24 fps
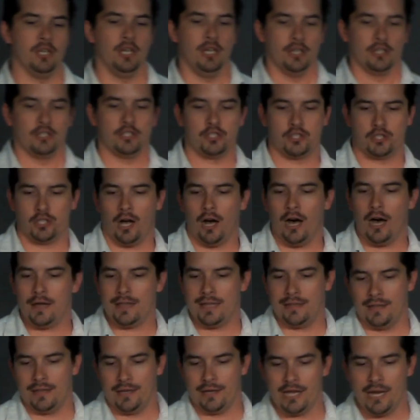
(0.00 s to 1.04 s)
saw
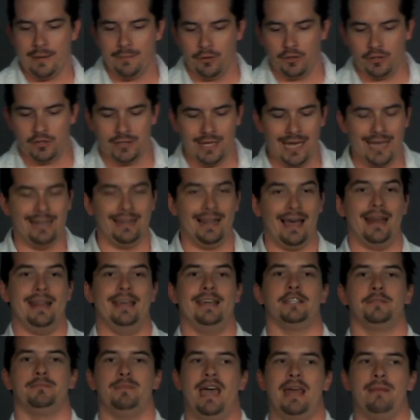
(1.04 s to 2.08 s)
that the Hebrew said, let
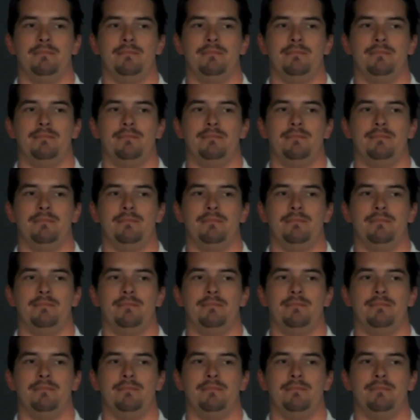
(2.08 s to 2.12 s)
his men